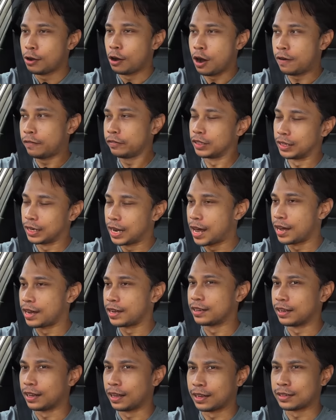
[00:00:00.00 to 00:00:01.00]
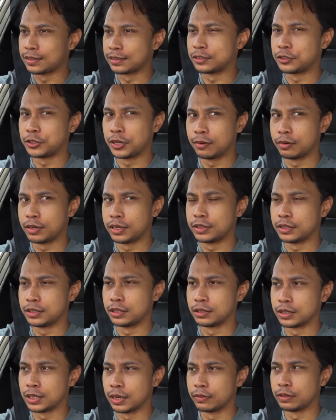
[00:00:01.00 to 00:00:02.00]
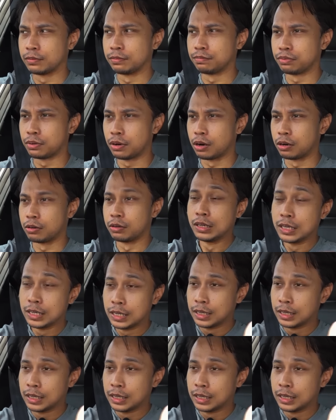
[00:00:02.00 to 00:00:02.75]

off the line as the Chery Tiggo seven Pro.